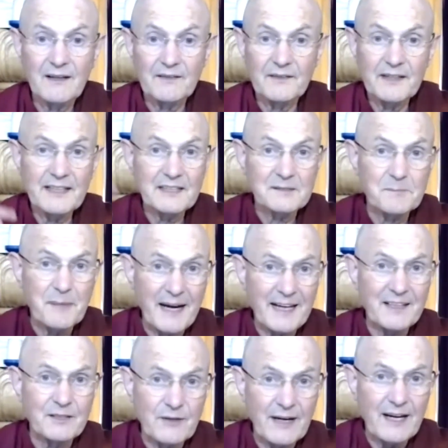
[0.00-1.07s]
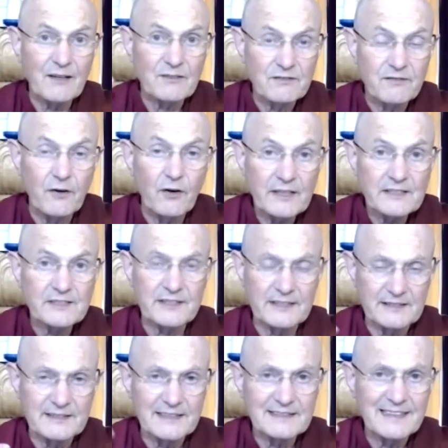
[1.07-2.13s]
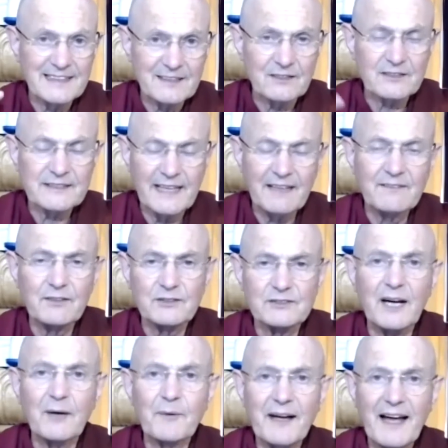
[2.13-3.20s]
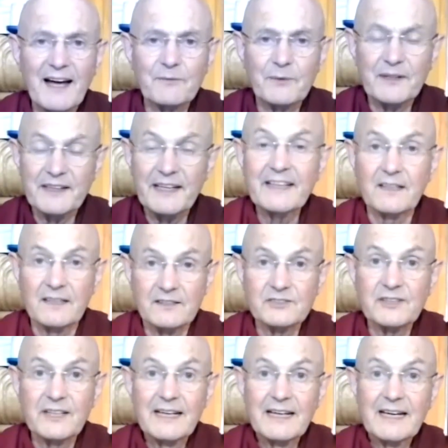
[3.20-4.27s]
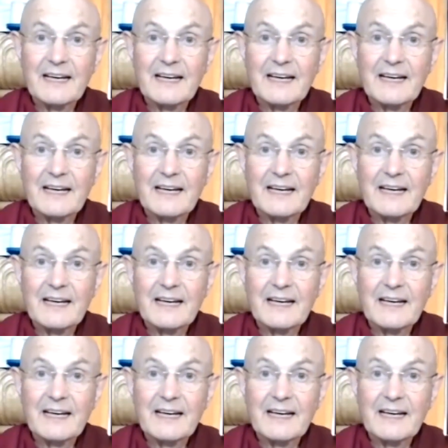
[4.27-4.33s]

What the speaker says: these background voices, these little devils that we have within us,